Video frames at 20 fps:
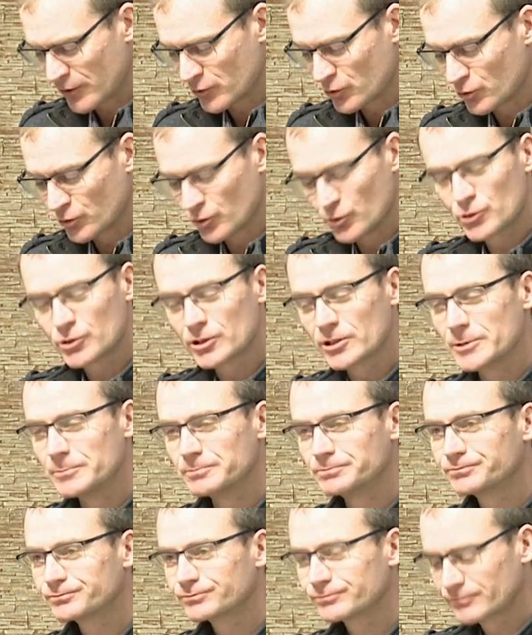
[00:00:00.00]
and
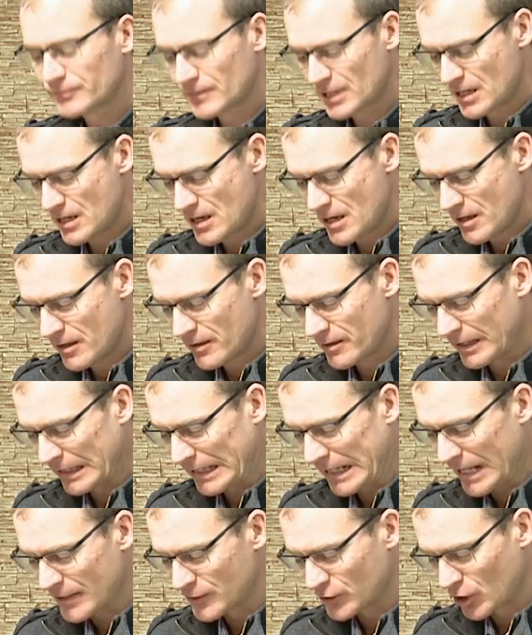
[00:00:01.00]
Jerusalem.
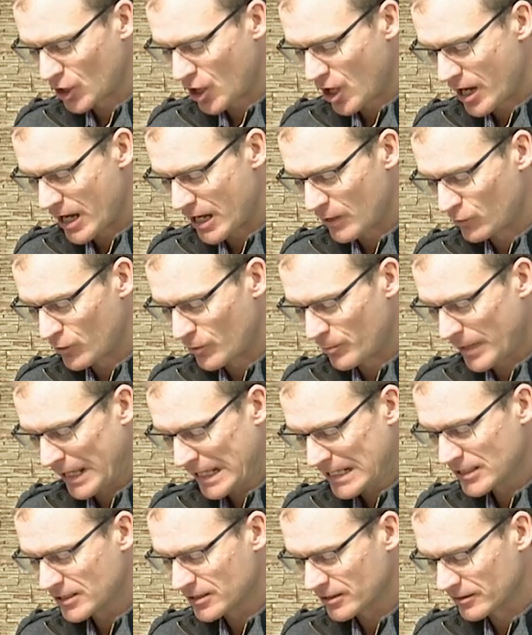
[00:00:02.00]
Then Hezekiah
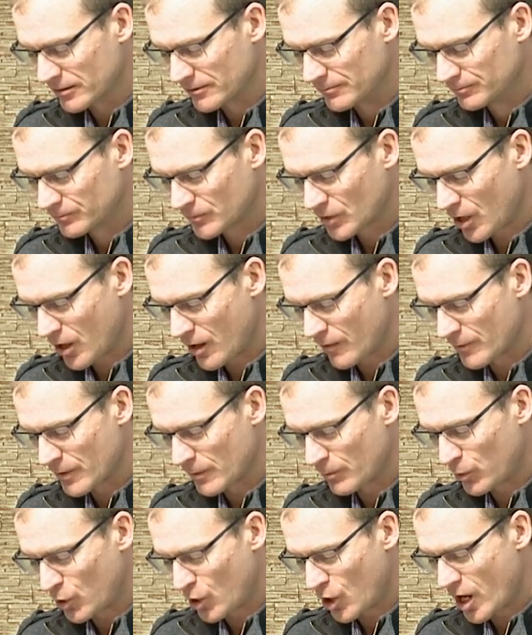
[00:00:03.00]
repented of
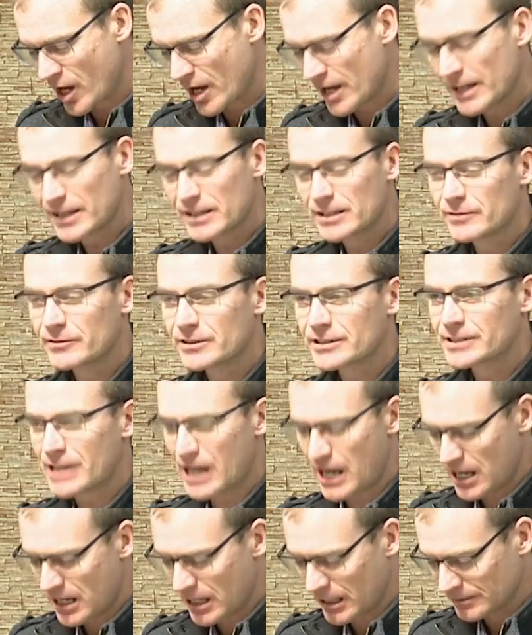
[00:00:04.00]
the pride of his
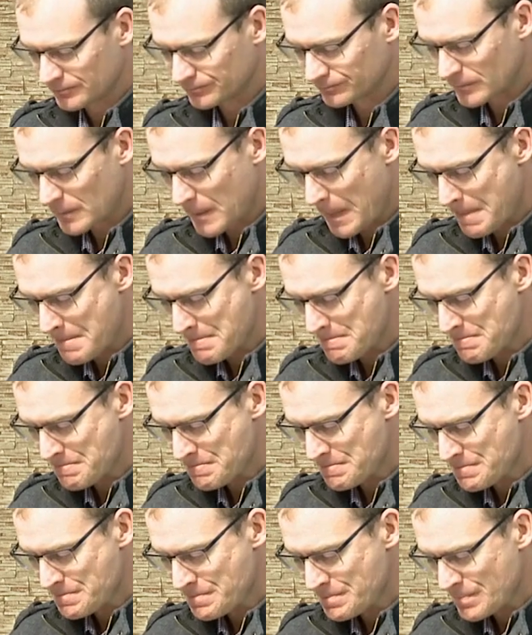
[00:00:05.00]
heart,
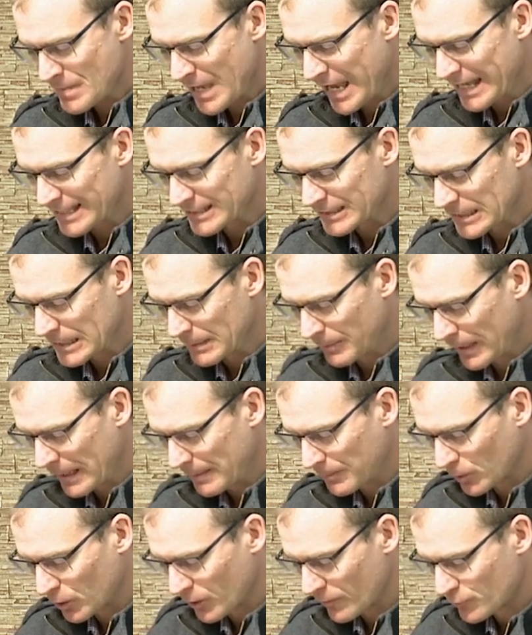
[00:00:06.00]
as did the
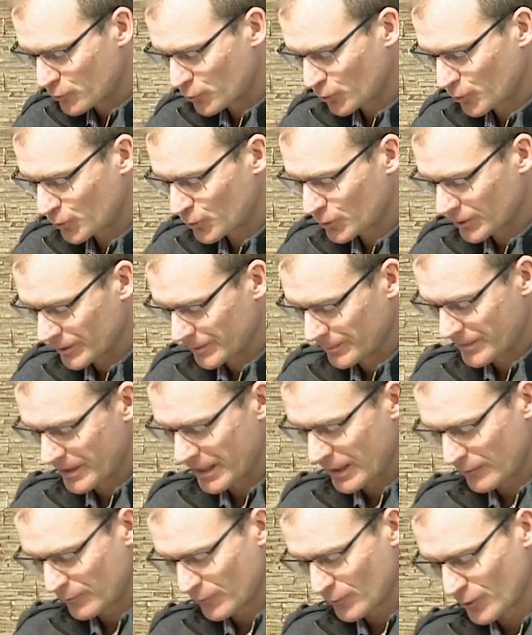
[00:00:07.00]
people of Jerusalem.
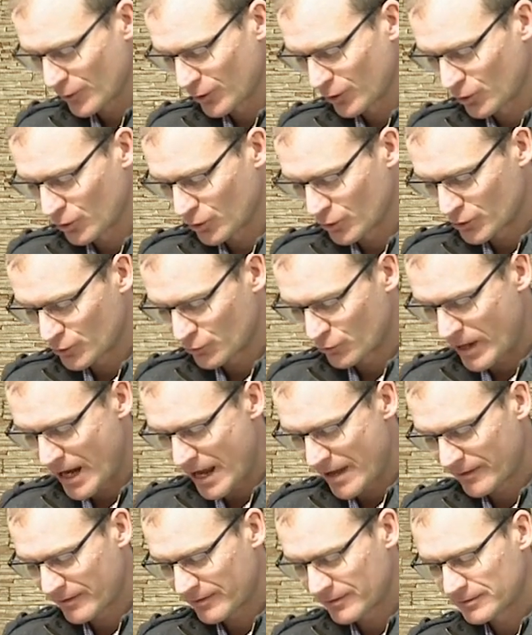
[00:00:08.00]
Therefore, the Lord's
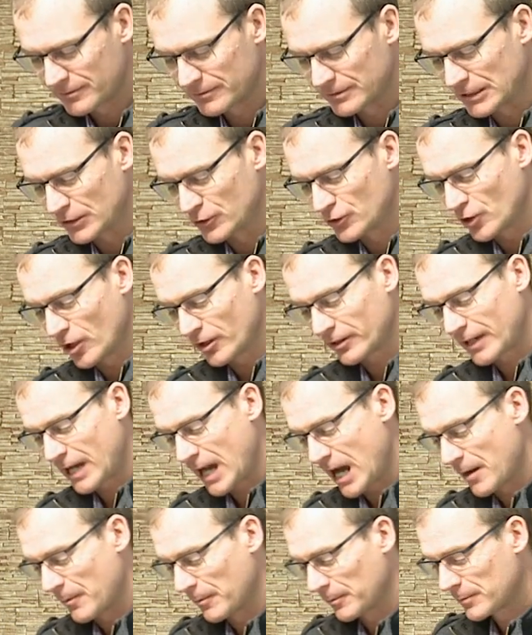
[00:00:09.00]
wrath did not
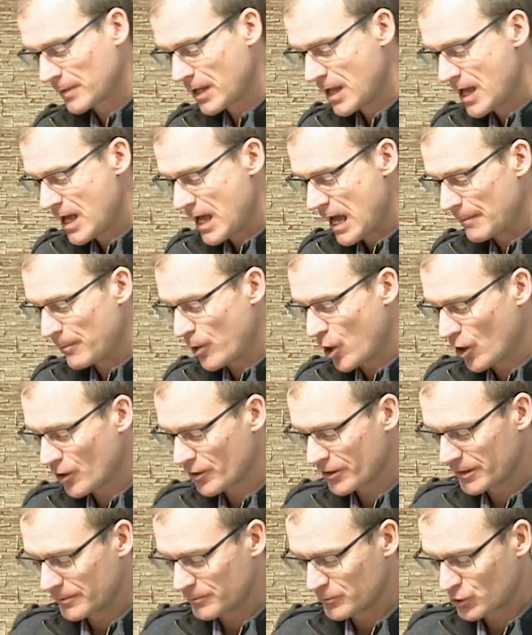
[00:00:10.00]
come
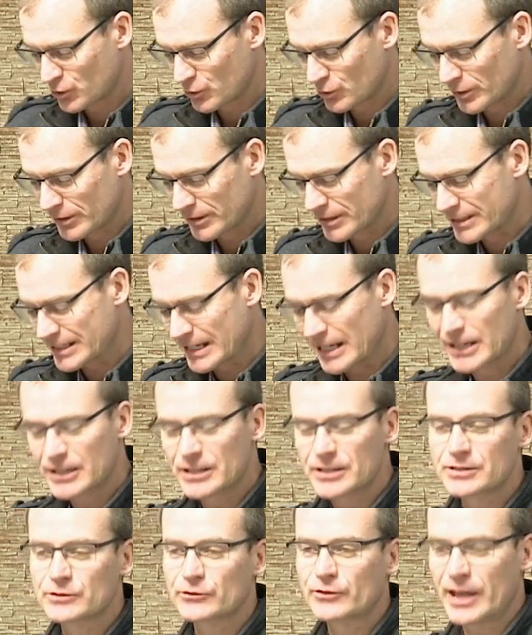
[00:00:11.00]
upon them during the
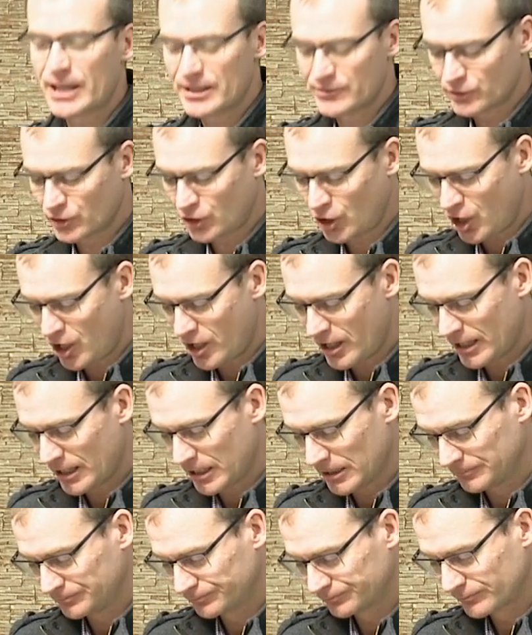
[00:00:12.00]
days of
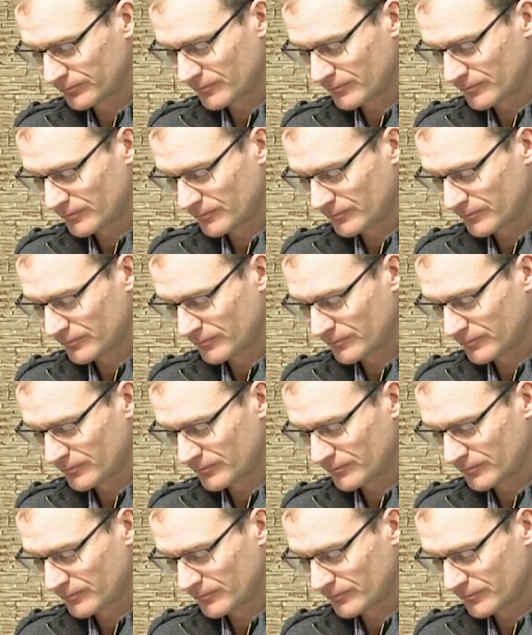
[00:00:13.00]
Hezekiah.